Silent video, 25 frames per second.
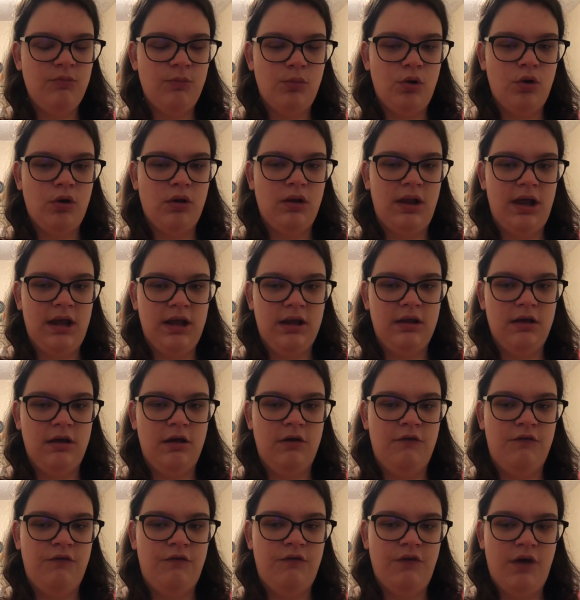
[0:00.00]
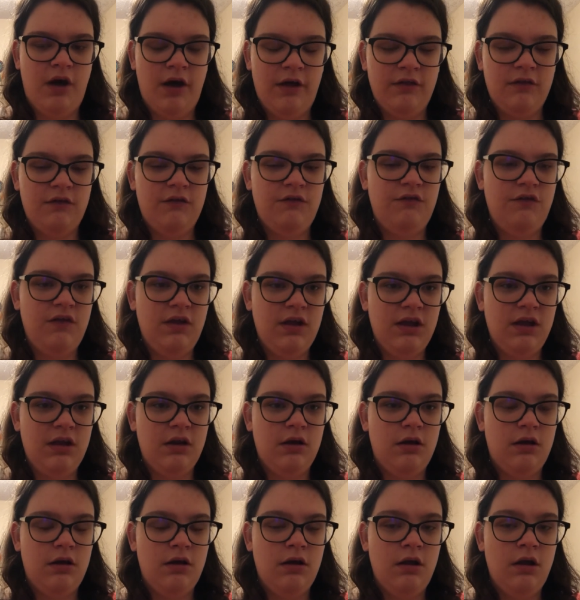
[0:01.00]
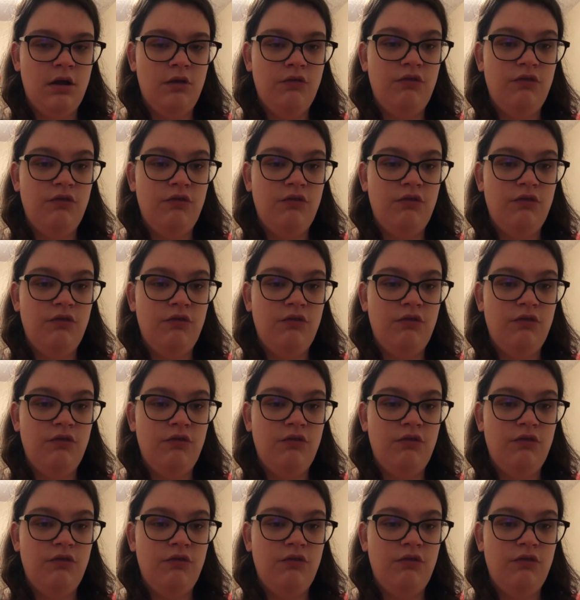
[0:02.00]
more like a father figure